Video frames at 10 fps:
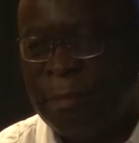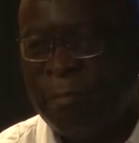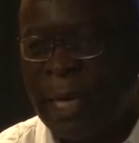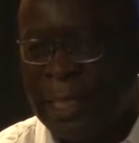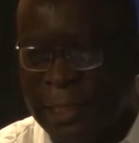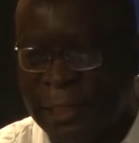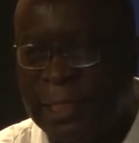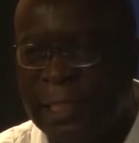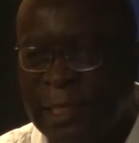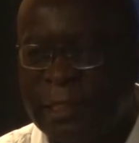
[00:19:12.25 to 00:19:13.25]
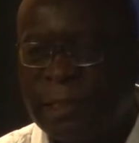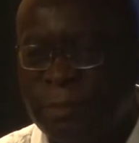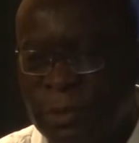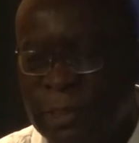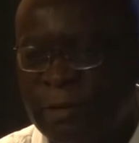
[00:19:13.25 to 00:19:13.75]
managing and
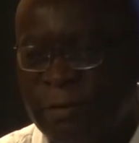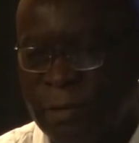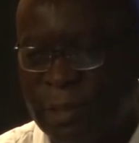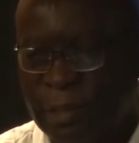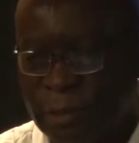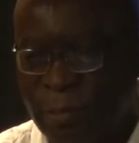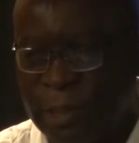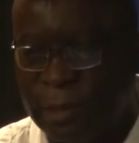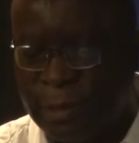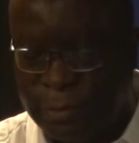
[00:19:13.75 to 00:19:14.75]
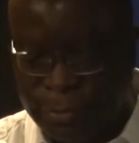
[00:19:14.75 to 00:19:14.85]
disposing of this waste.